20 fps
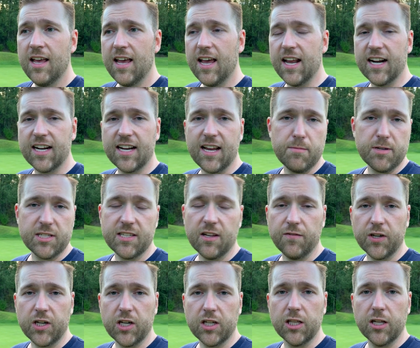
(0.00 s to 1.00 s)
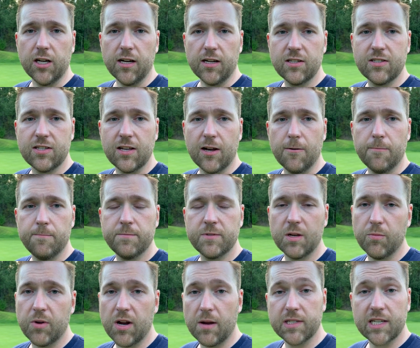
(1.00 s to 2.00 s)
and I gave myself a good look. So
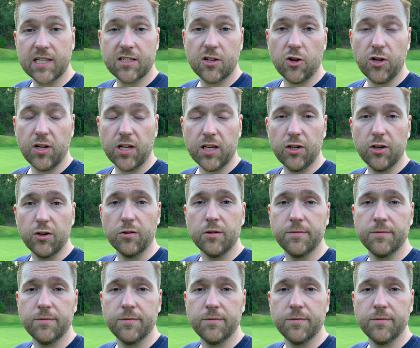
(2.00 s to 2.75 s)
sometimes that's all you can do.